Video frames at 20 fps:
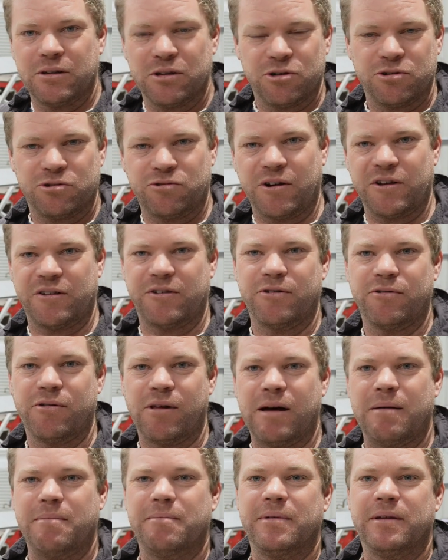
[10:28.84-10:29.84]
dress it all
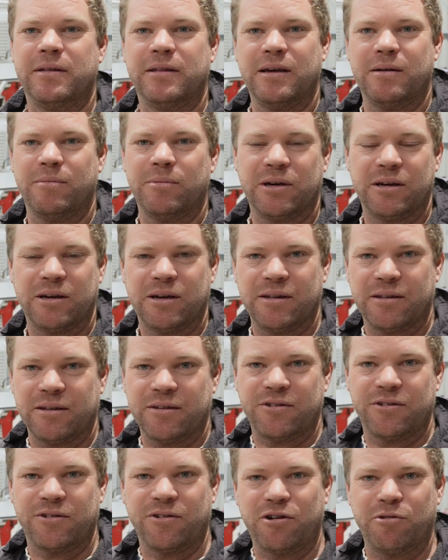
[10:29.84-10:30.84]
up, and then we can get this
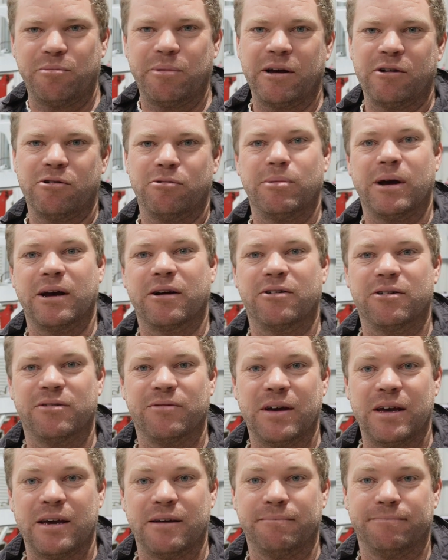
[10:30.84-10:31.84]
side panel back on the
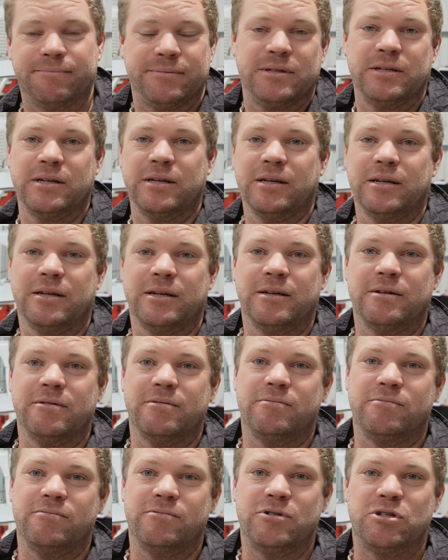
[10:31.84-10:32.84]
van,
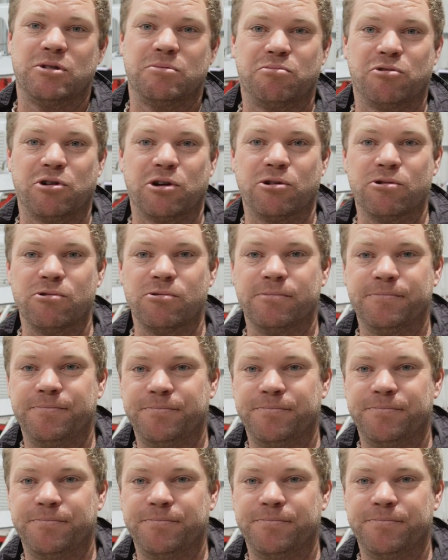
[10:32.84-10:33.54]
which is pretty cool.